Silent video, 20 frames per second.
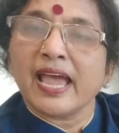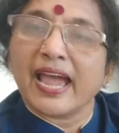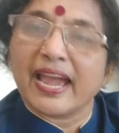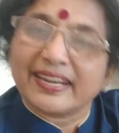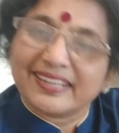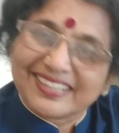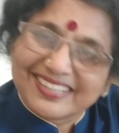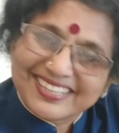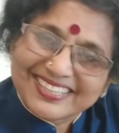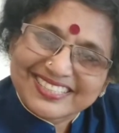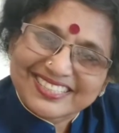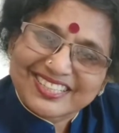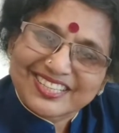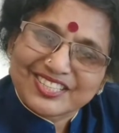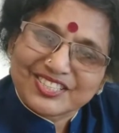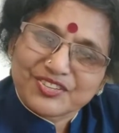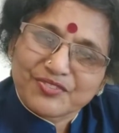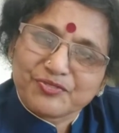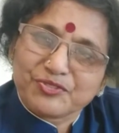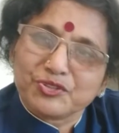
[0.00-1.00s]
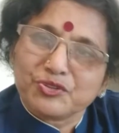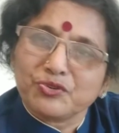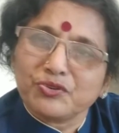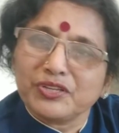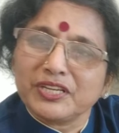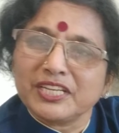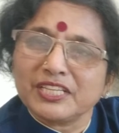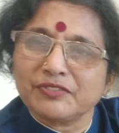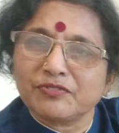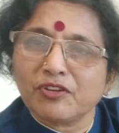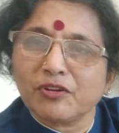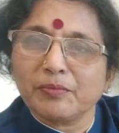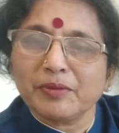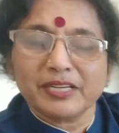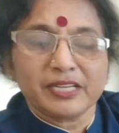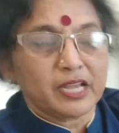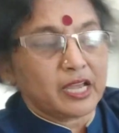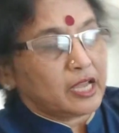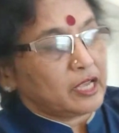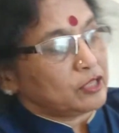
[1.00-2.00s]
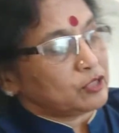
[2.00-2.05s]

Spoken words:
at a distance of 2 units from it.